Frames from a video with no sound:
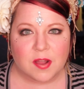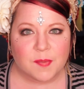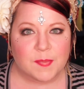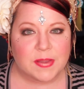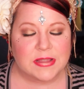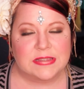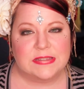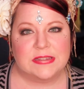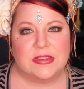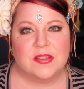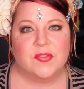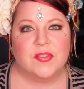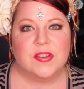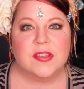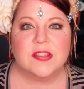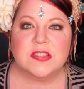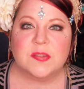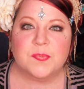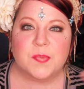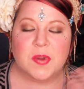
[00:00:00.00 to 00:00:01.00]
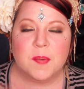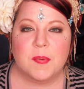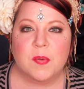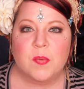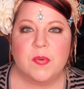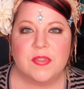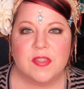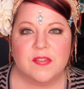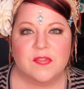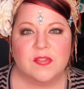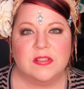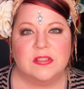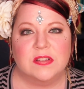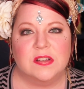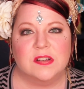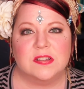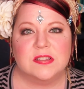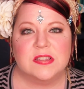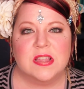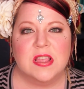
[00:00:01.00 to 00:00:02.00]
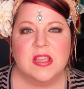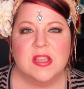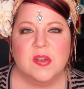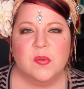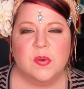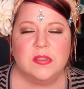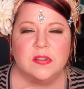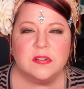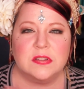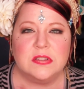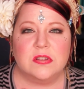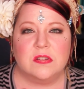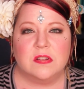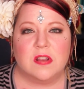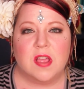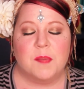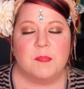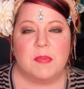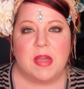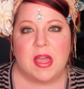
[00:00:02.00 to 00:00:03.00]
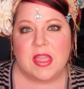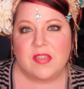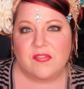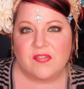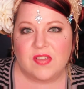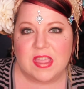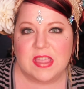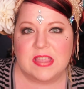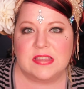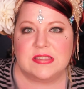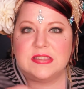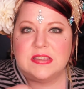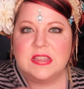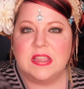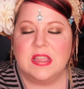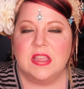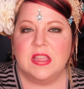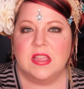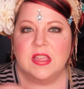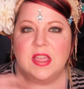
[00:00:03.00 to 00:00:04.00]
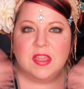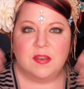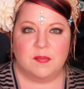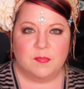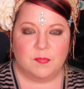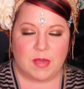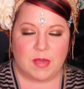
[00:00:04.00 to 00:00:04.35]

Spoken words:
all my stuff and experiment with different looks. What looks good on my face and